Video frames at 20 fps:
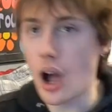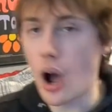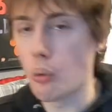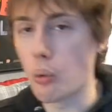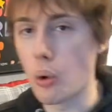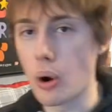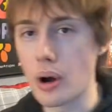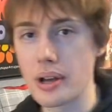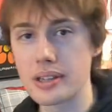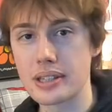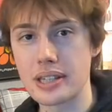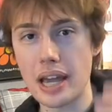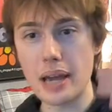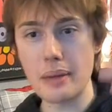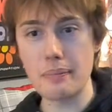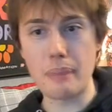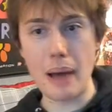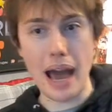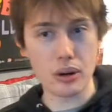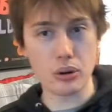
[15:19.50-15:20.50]
was a
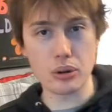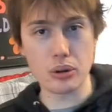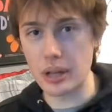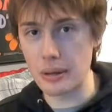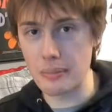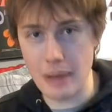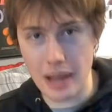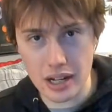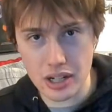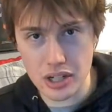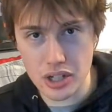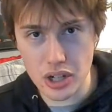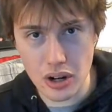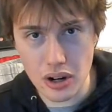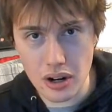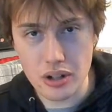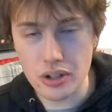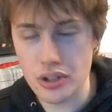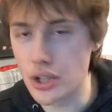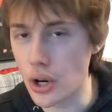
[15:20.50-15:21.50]
battle commander
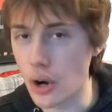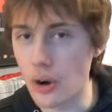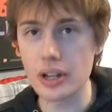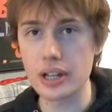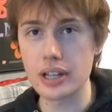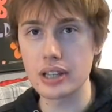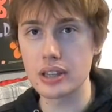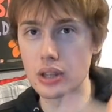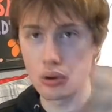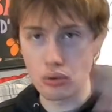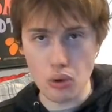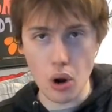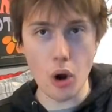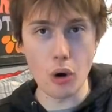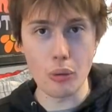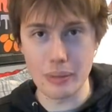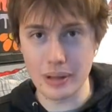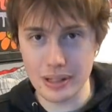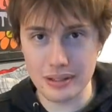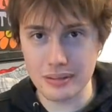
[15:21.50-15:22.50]
during the
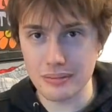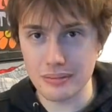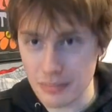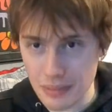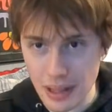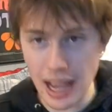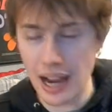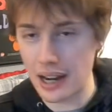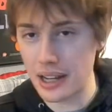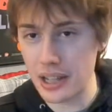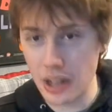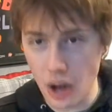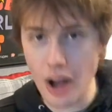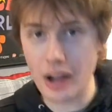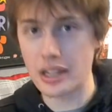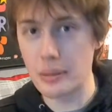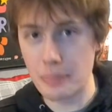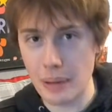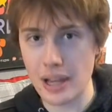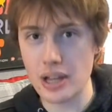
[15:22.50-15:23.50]
Roman
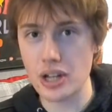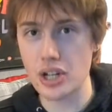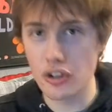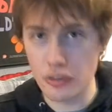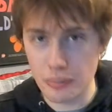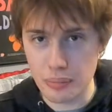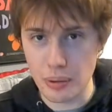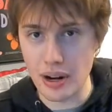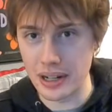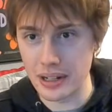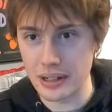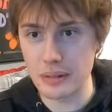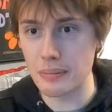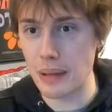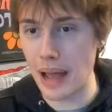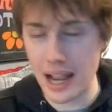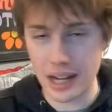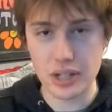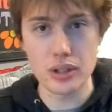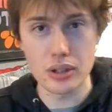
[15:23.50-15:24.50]
occupation of Britain,
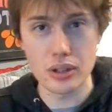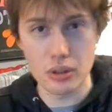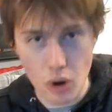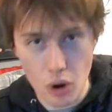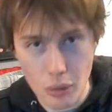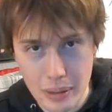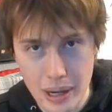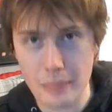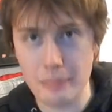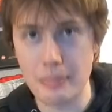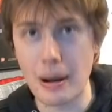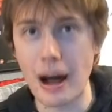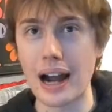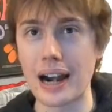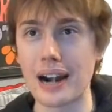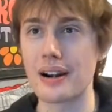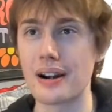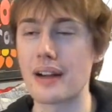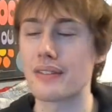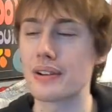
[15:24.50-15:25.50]
back during the Roman
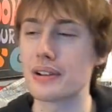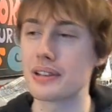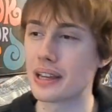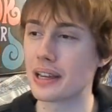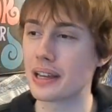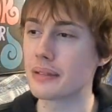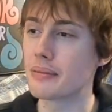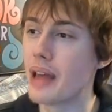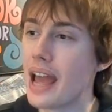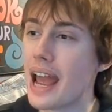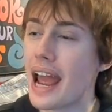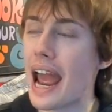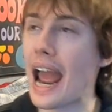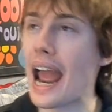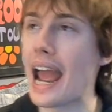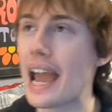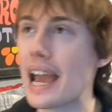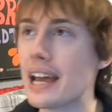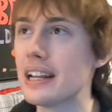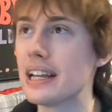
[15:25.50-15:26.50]
Empire and everything.
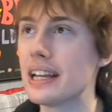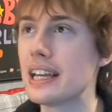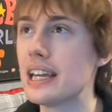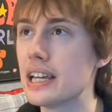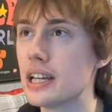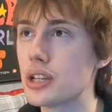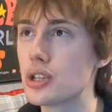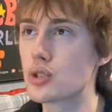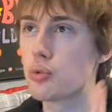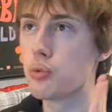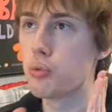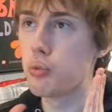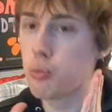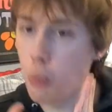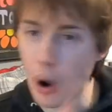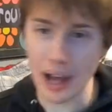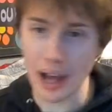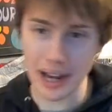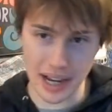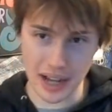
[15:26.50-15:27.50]
And he is
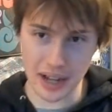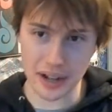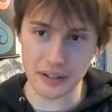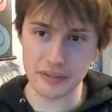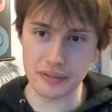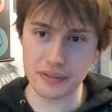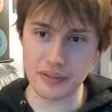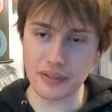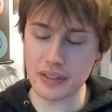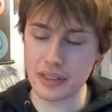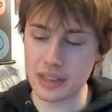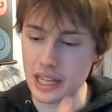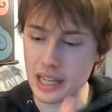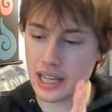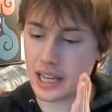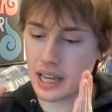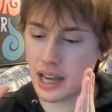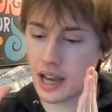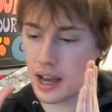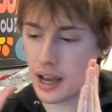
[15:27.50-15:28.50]
one of
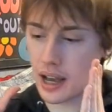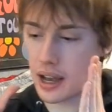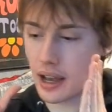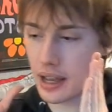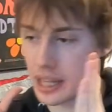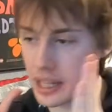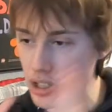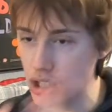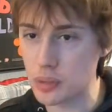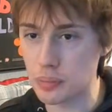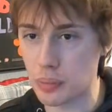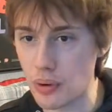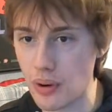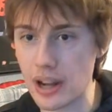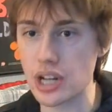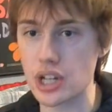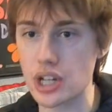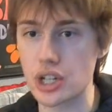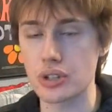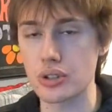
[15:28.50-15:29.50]
the
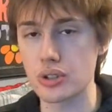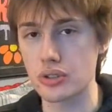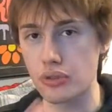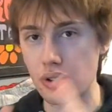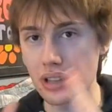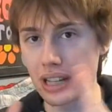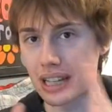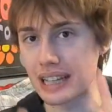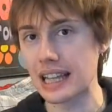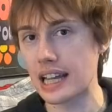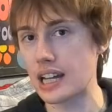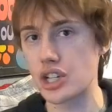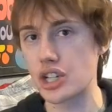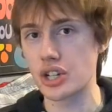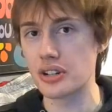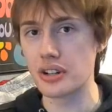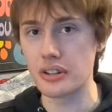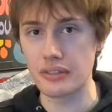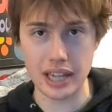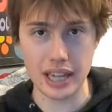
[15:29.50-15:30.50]
inspirations for the
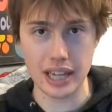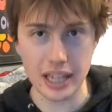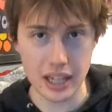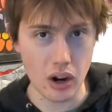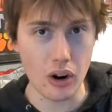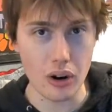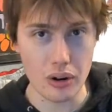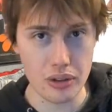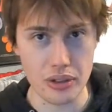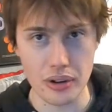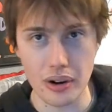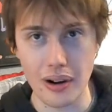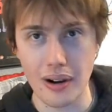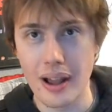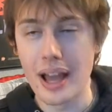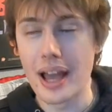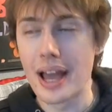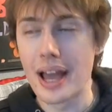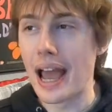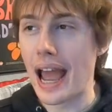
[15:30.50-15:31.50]
legend of King Arthur.
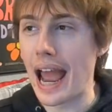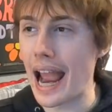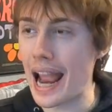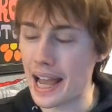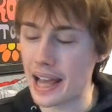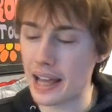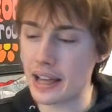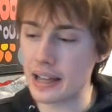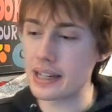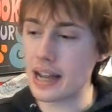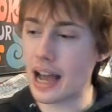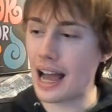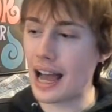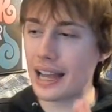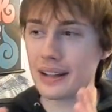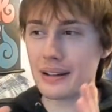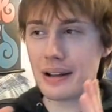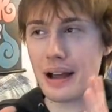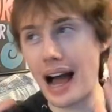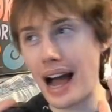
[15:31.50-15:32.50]
And
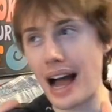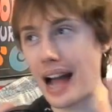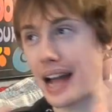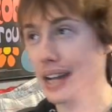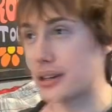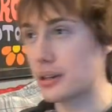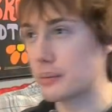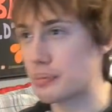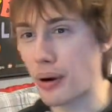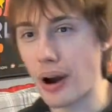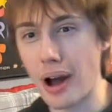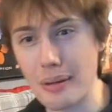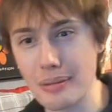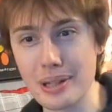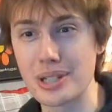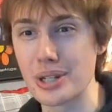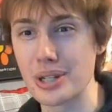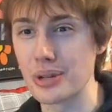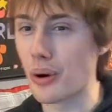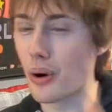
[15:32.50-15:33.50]
I could probably
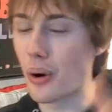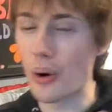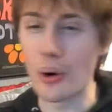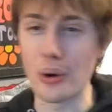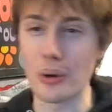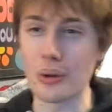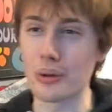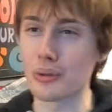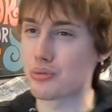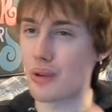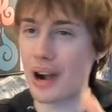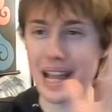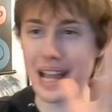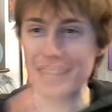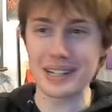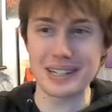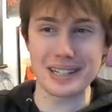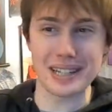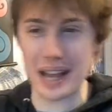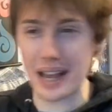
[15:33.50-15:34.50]
do a whole
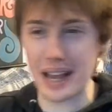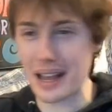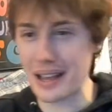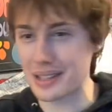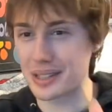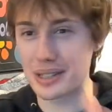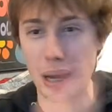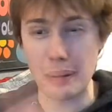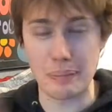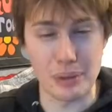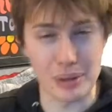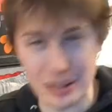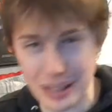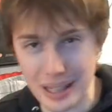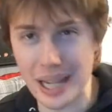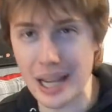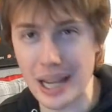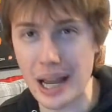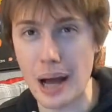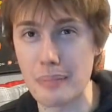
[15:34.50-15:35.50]
rant
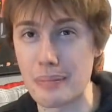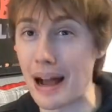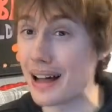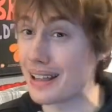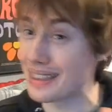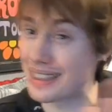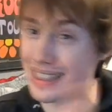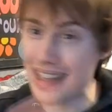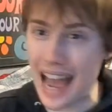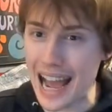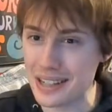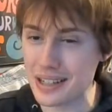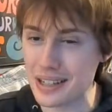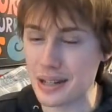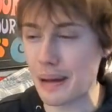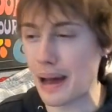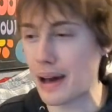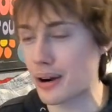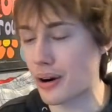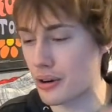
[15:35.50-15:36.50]
separately about that,
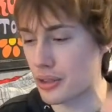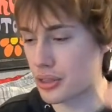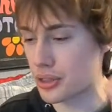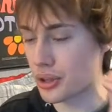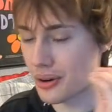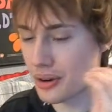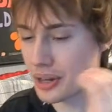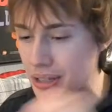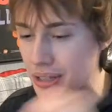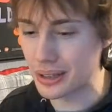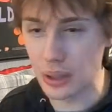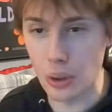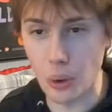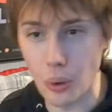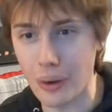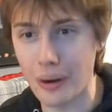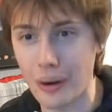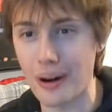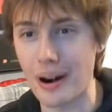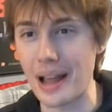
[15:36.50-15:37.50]
about Arthurian
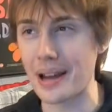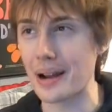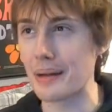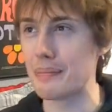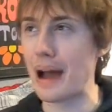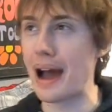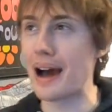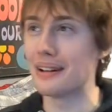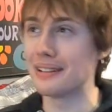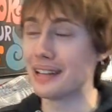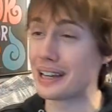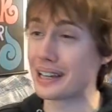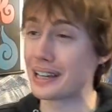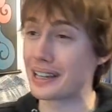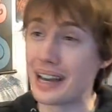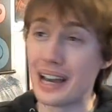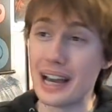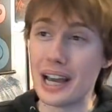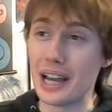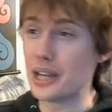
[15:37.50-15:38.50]
lore, and about, like,
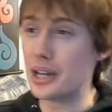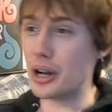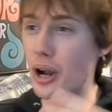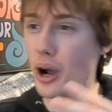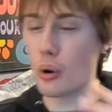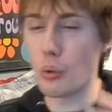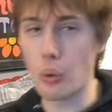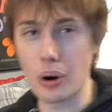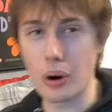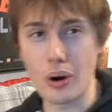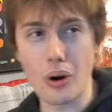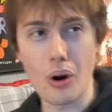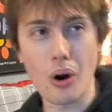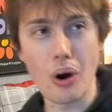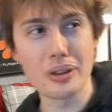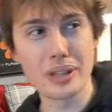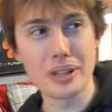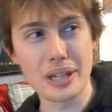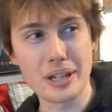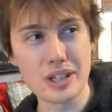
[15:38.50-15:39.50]
you know, what are
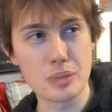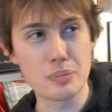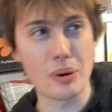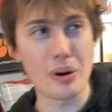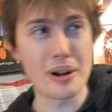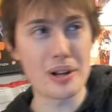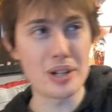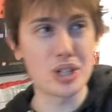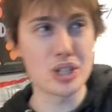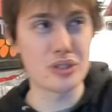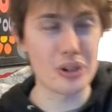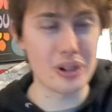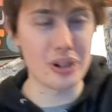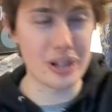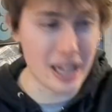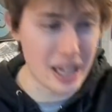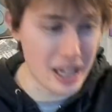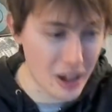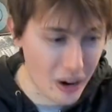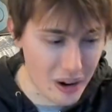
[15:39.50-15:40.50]
all the inspirations for
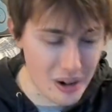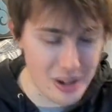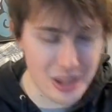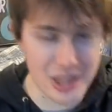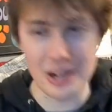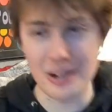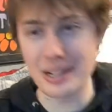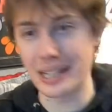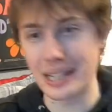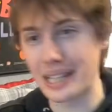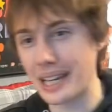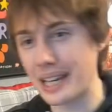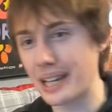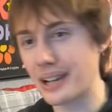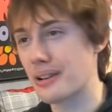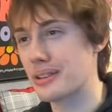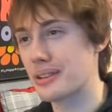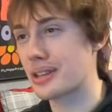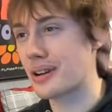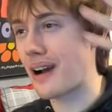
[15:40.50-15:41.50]
King Arthur? Did King
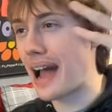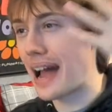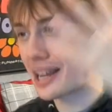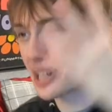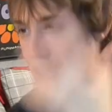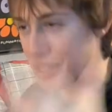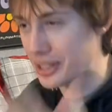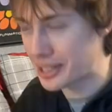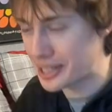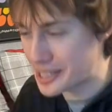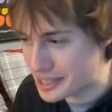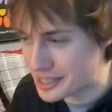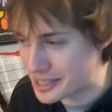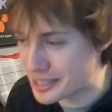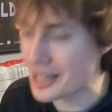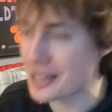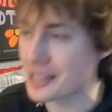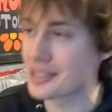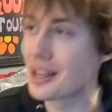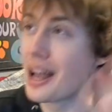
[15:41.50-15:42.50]
Arthur actually
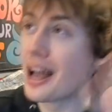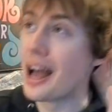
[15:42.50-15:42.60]
exist?